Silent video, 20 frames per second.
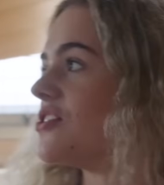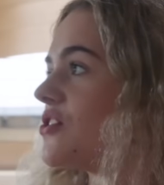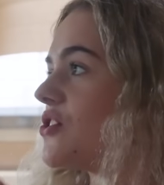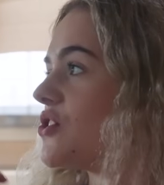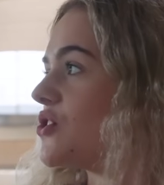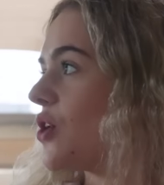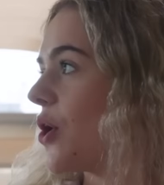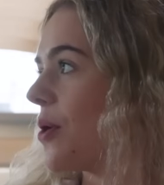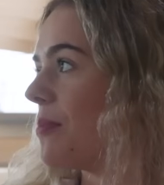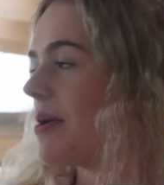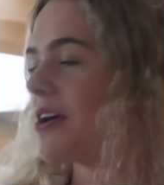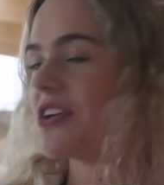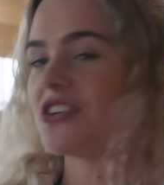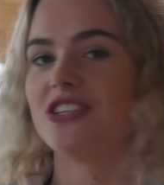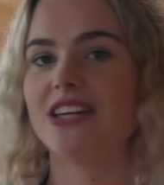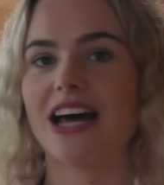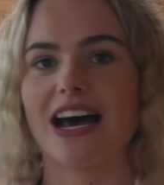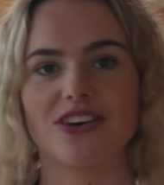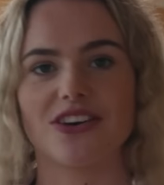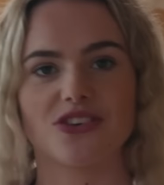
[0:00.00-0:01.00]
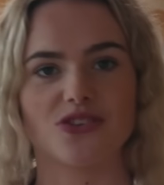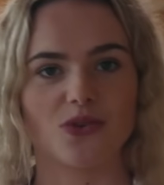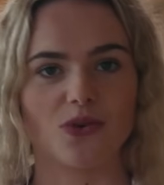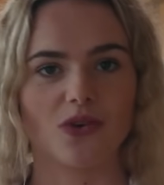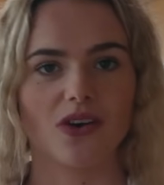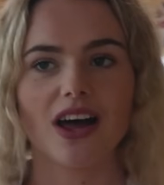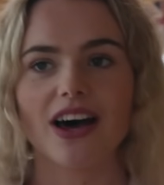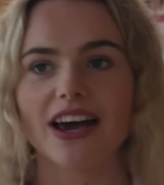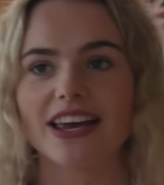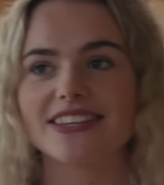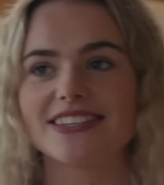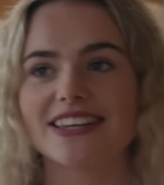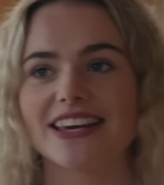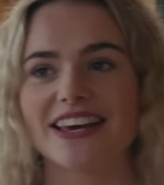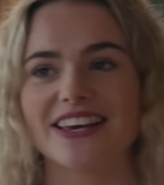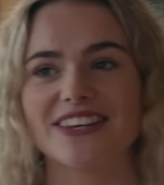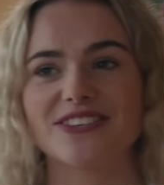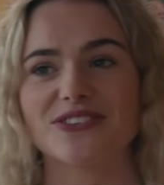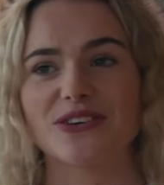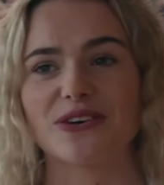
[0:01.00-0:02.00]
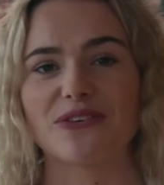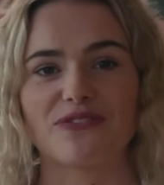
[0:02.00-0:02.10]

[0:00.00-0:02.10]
so much natural lighting, so it